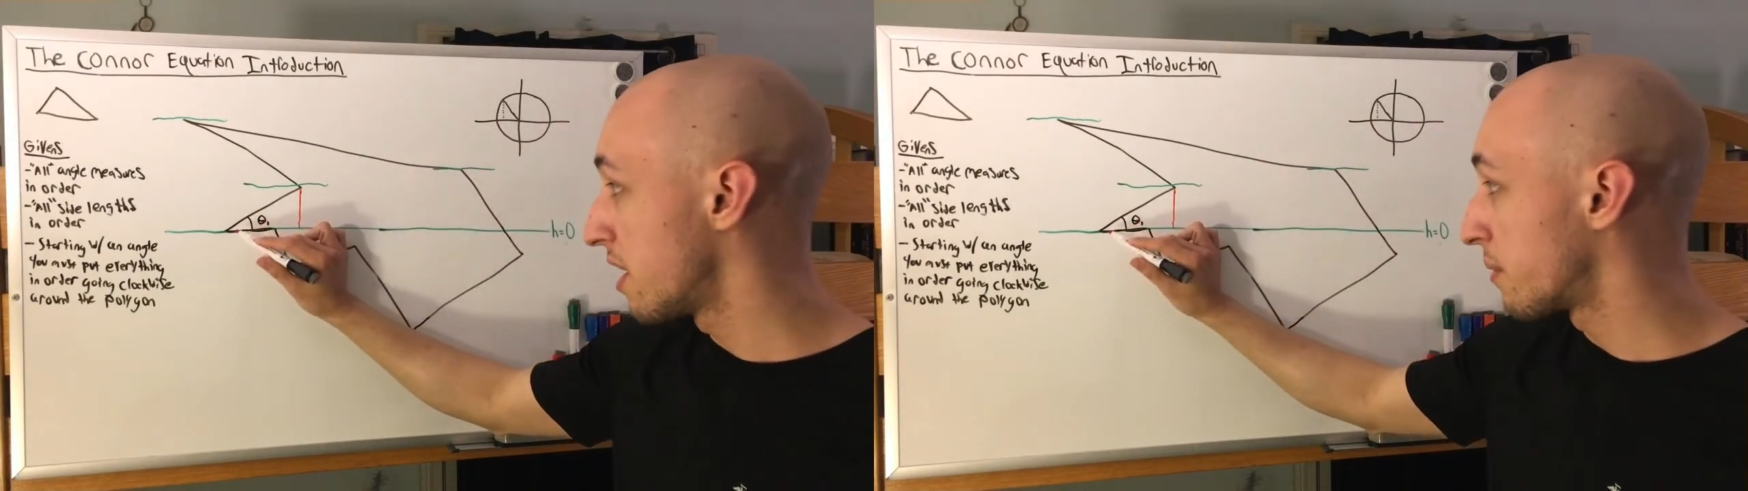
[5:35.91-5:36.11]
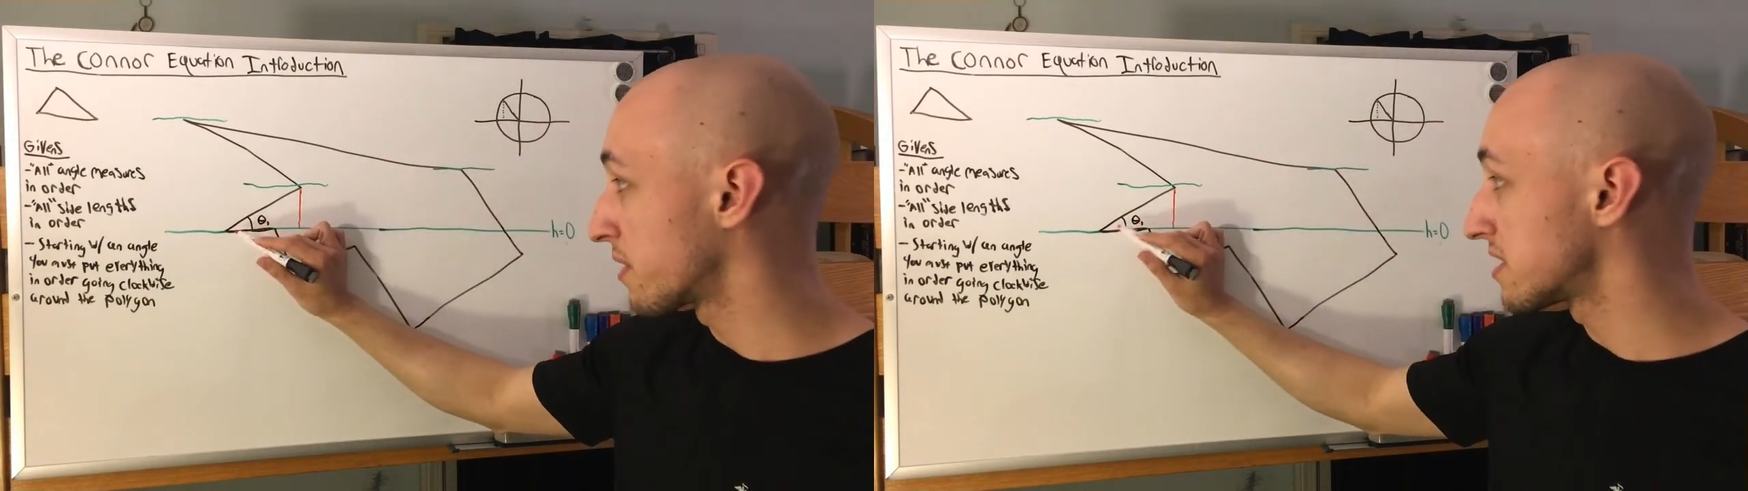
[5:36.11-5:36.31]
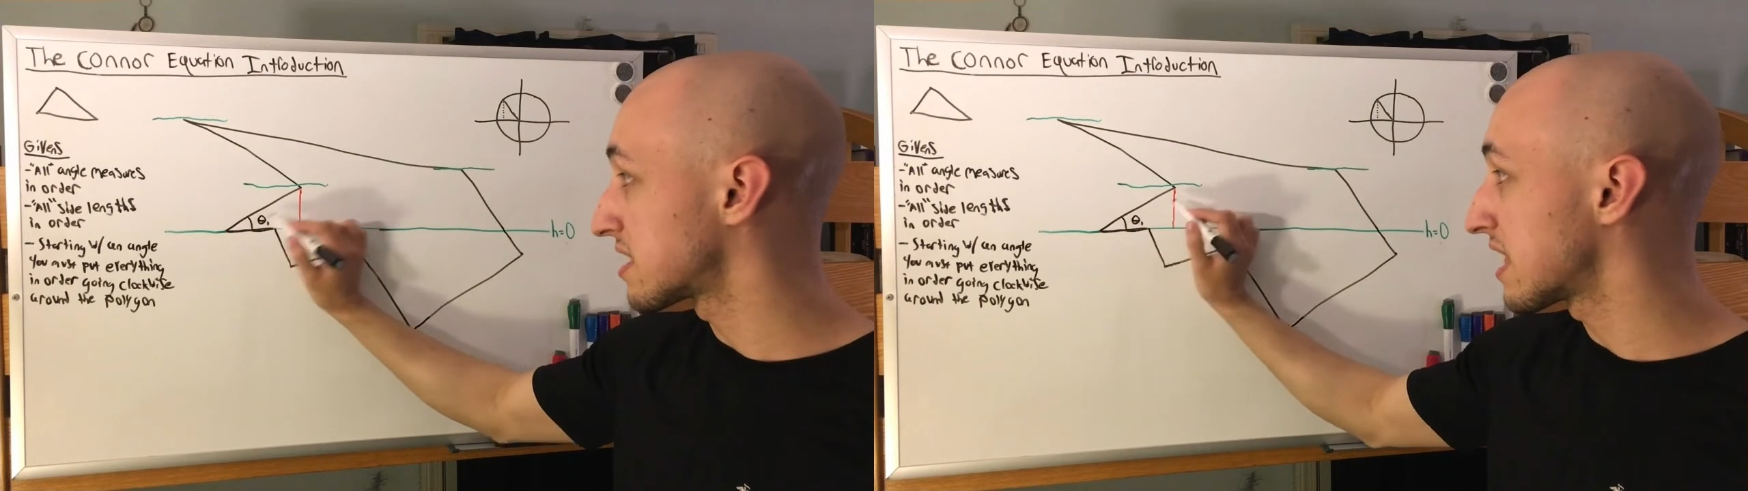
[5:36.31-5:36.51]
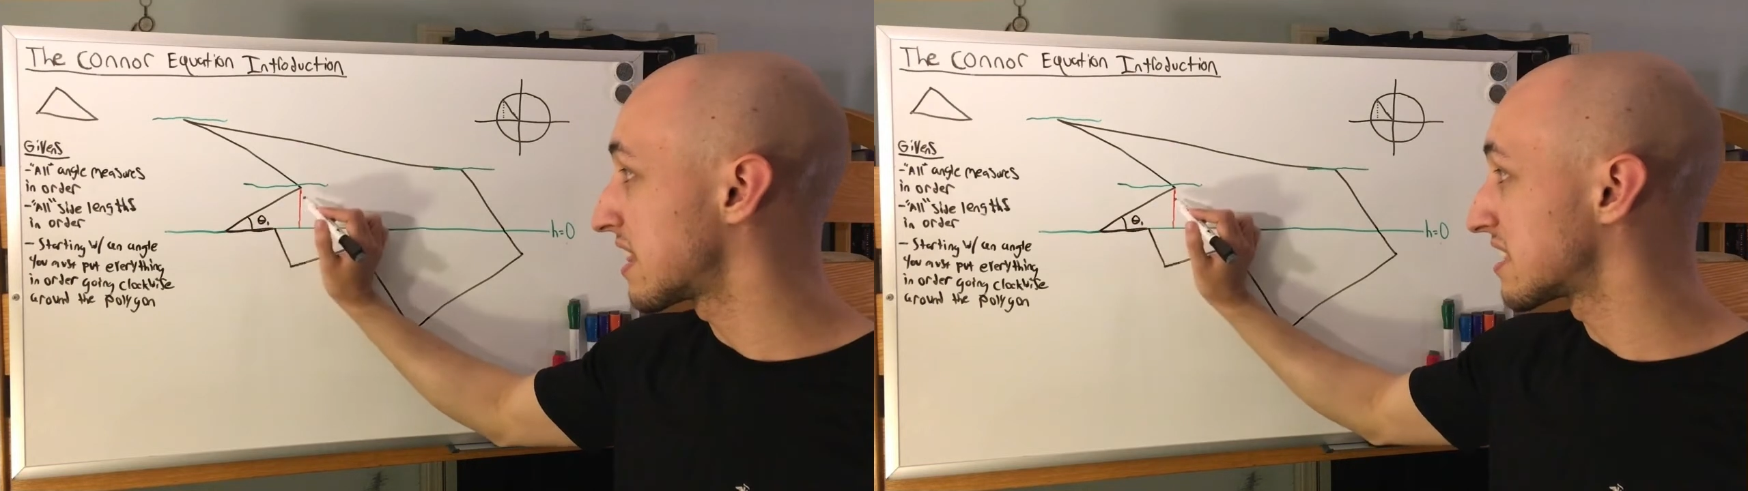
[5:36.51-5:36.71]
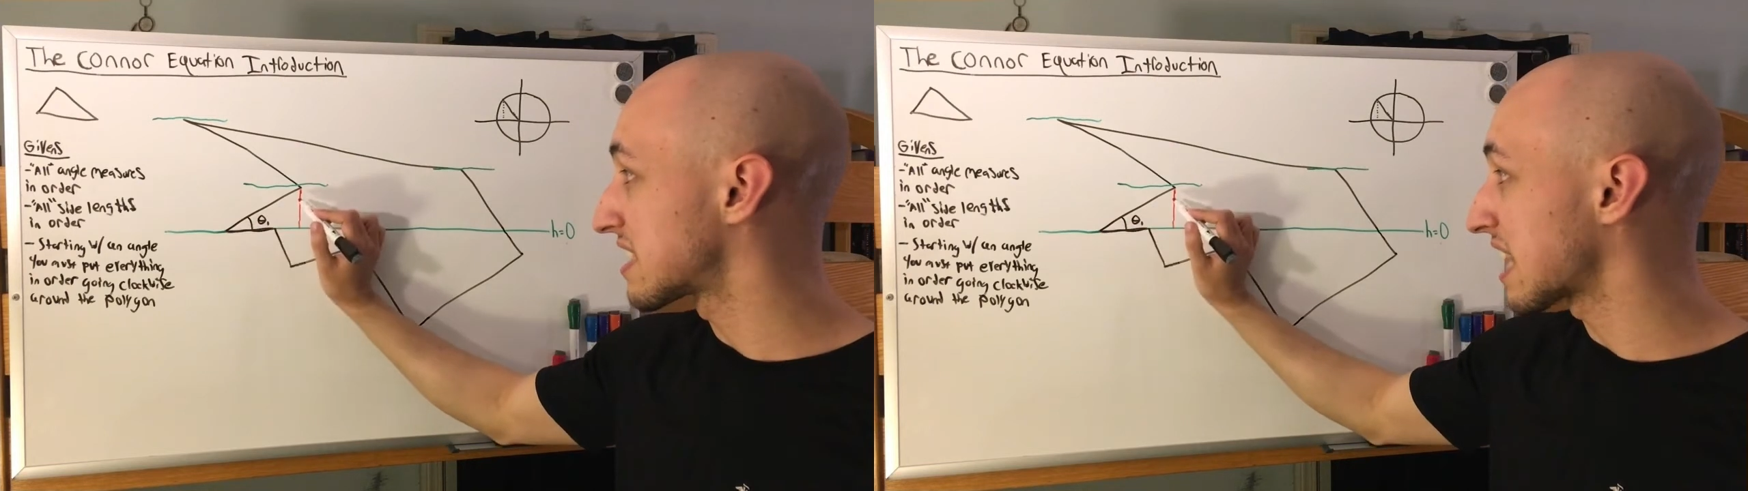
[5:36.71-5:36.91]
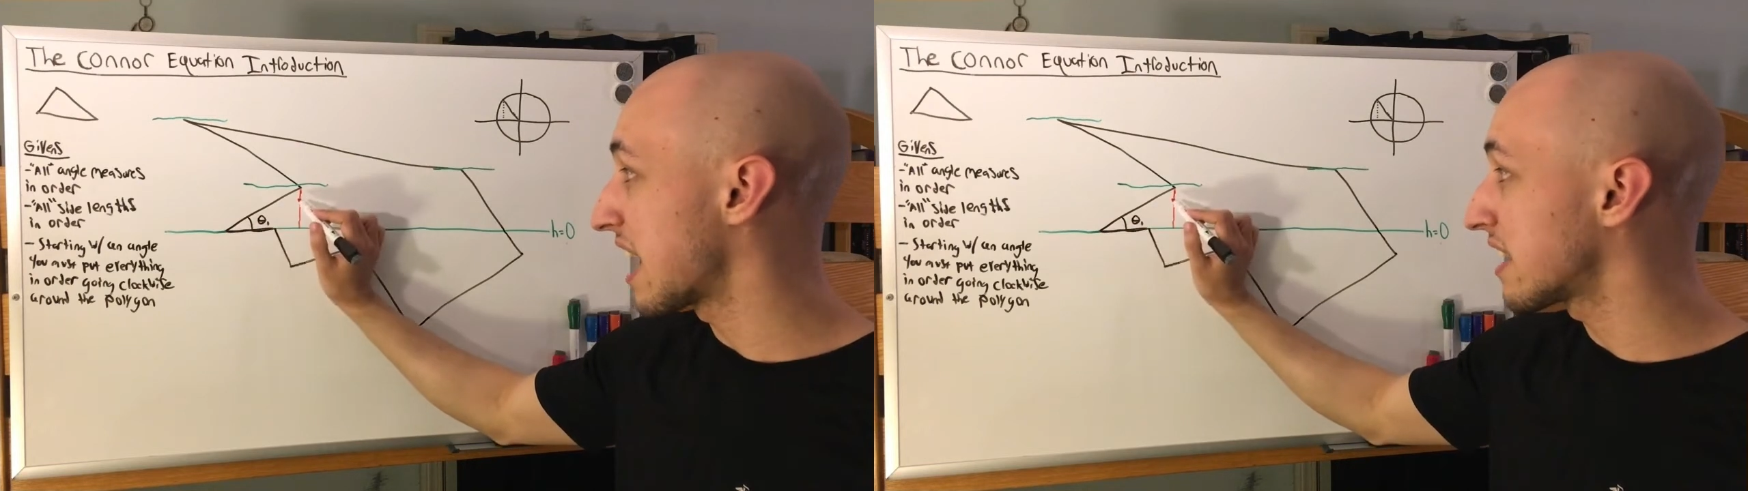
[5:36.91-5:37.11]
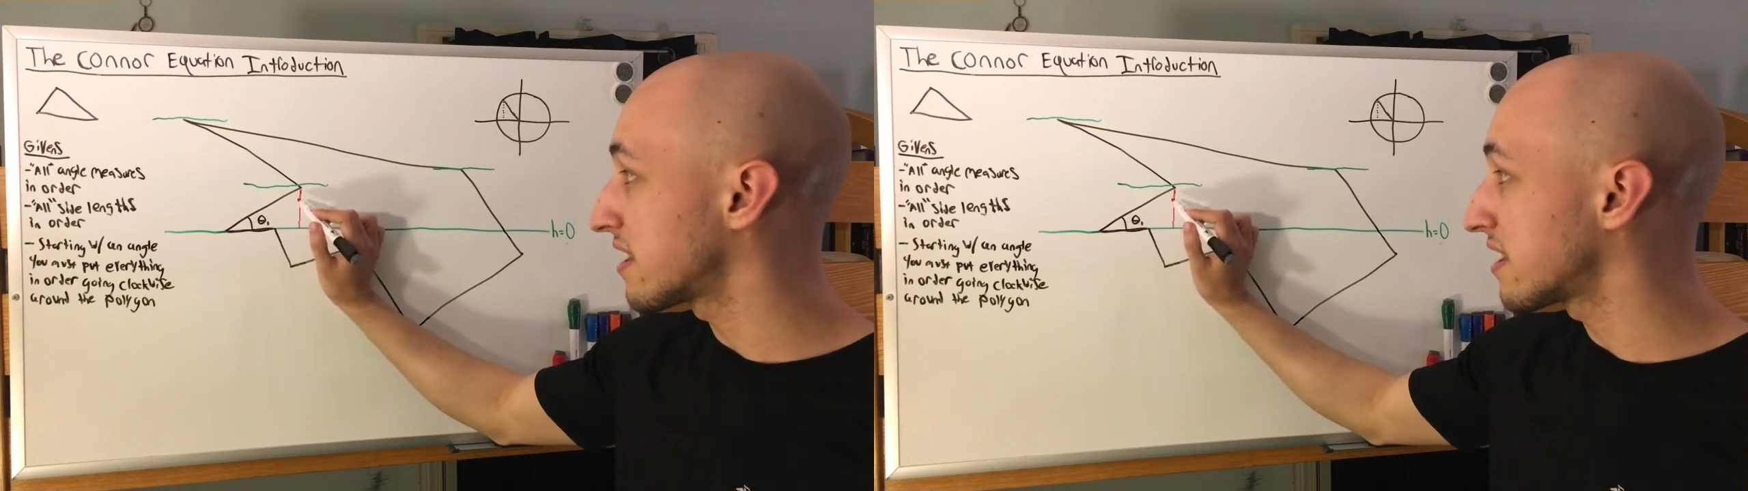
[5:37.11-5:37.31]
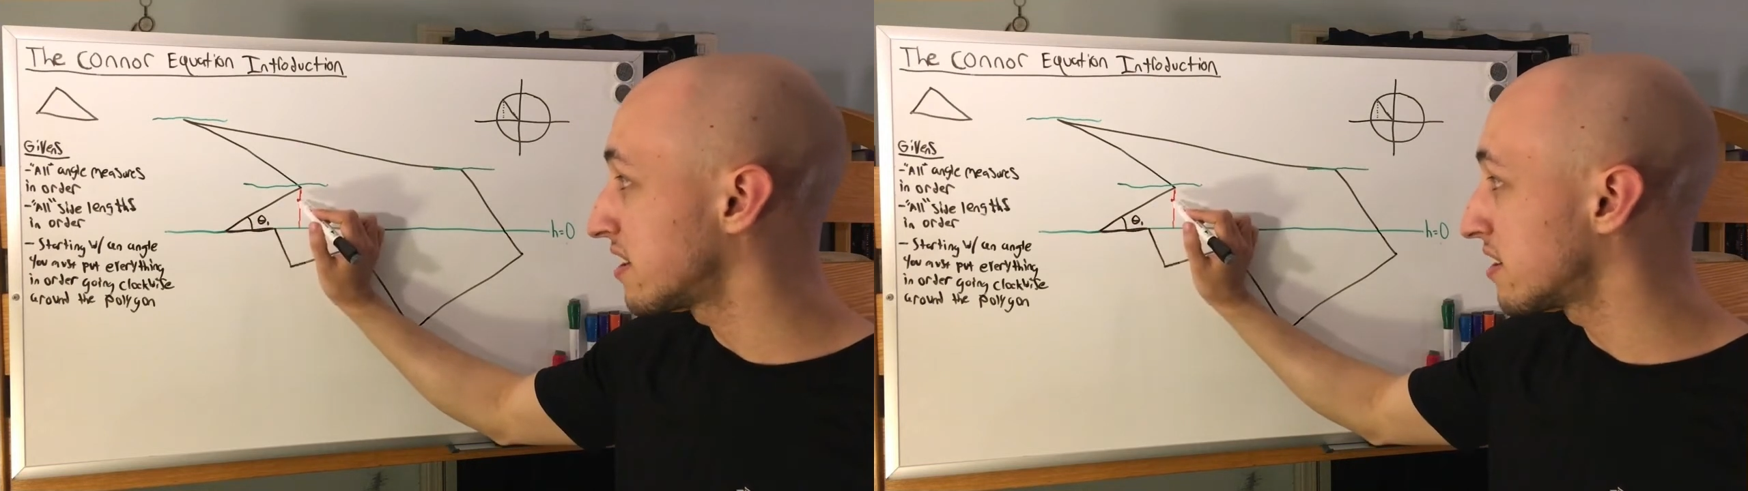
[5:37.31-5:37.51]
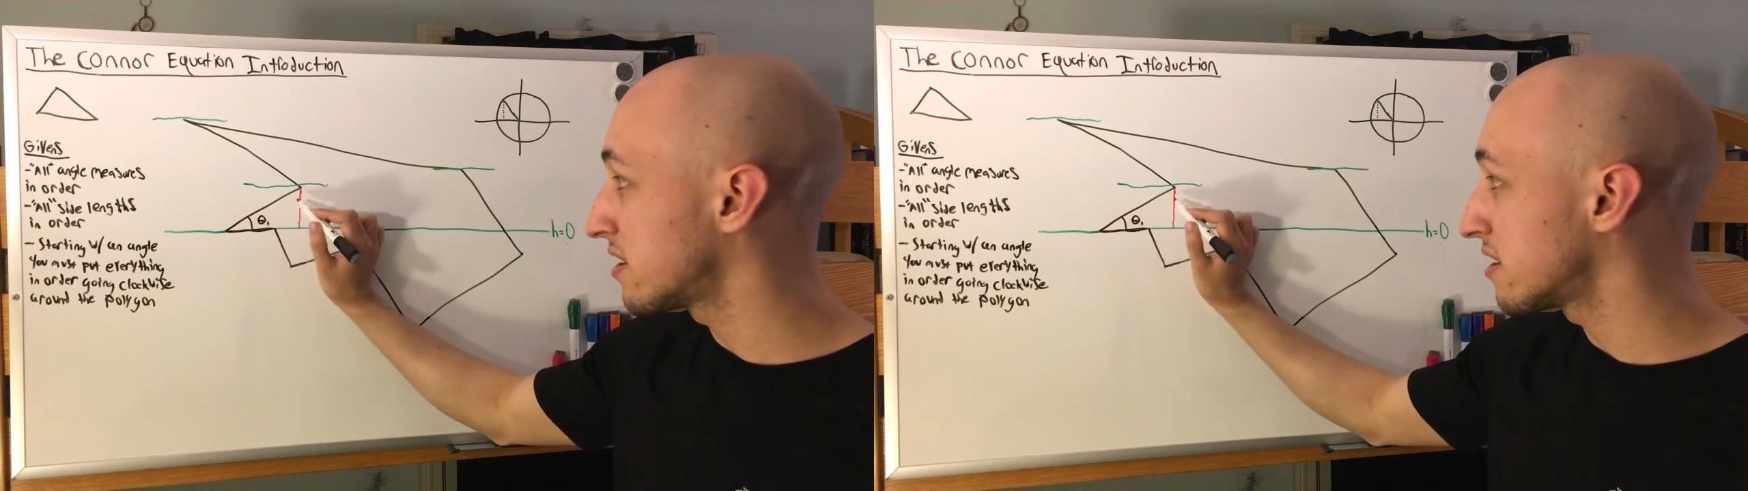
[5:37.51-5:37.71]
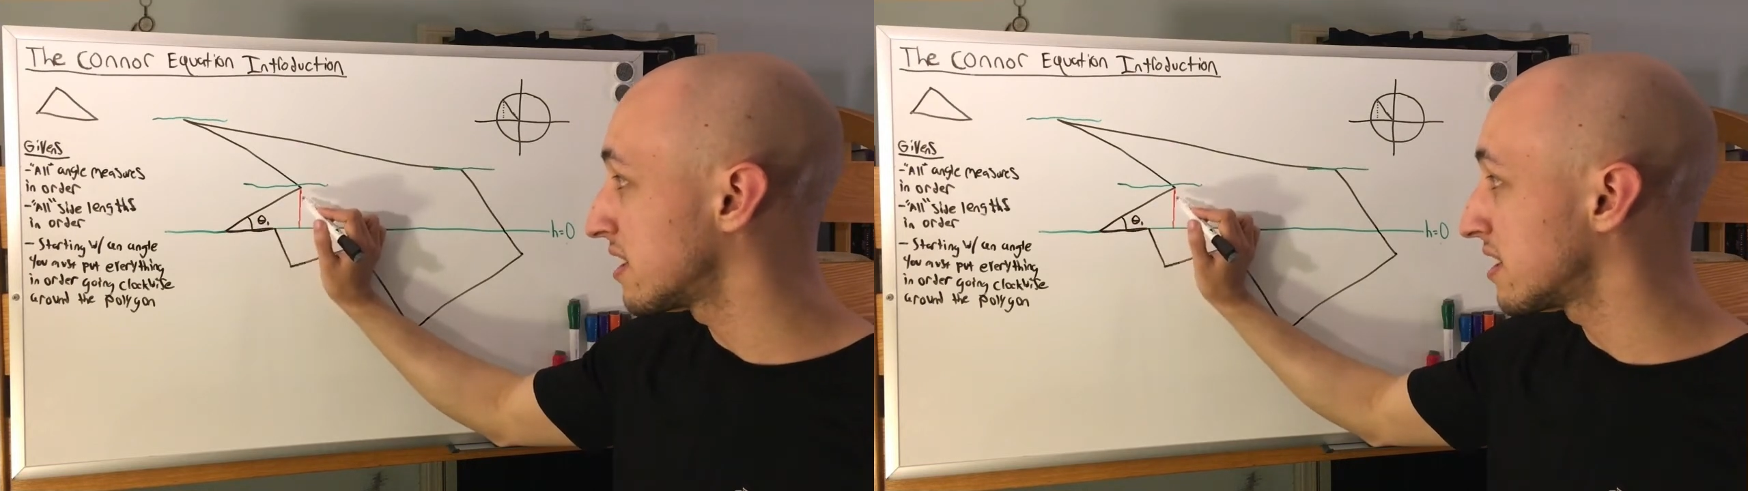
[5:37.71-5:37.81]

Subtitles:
We're going to say the sine here